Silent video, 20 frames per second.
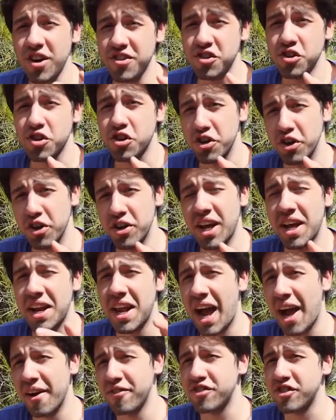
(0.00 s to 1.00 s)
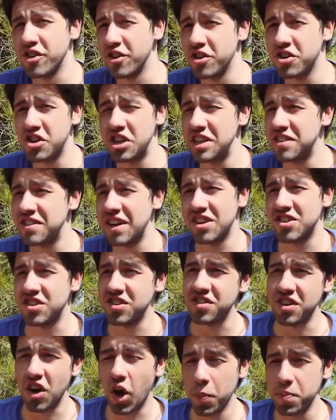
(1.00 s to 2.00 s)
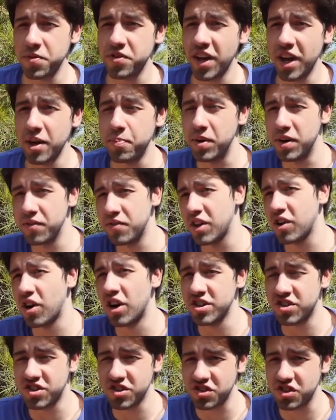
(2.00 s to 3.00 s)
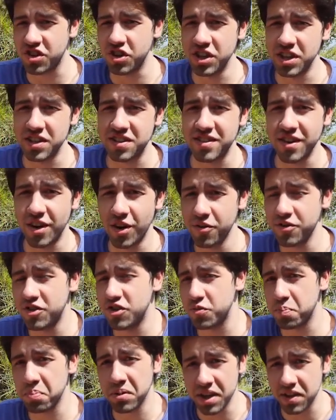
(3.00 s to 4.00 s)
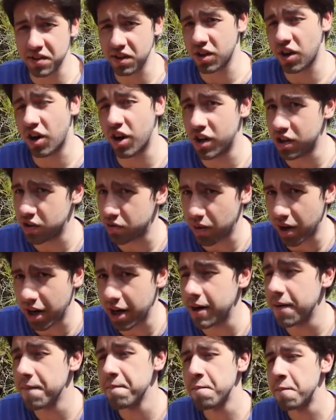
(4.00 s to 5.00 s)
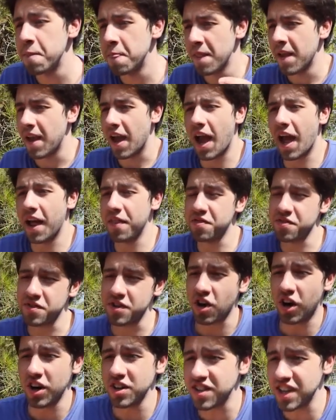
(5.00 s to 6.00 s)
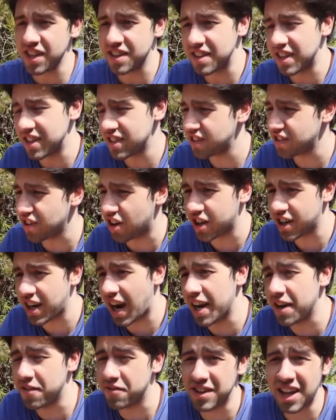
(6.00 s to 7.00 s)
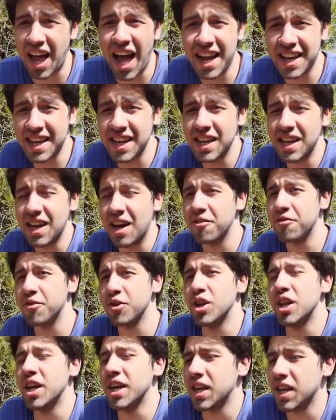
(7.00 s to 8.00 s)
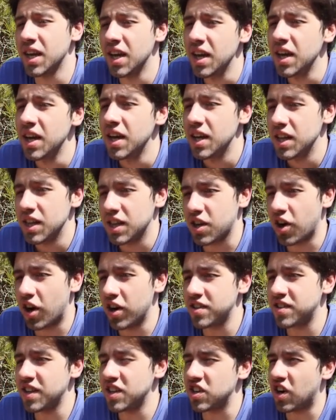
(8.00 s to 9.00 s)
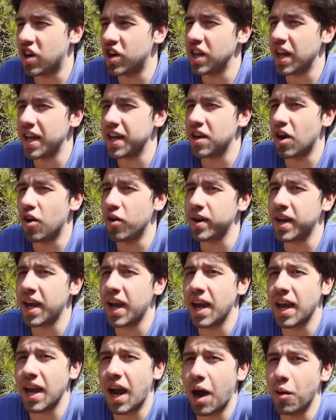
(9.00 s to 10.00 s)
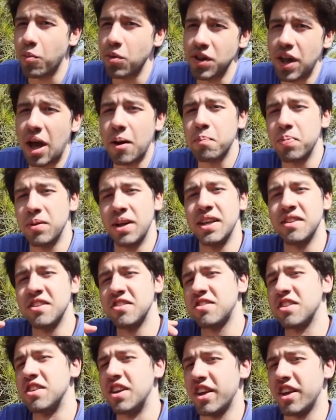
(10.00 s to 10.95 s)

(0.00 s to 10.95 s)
are good and have synergies, that's just an upside. But if the card's just good itself, just play the card, right? And cards like this are kind of lacking, I feel like. Cards that are like, okay, I will not play this in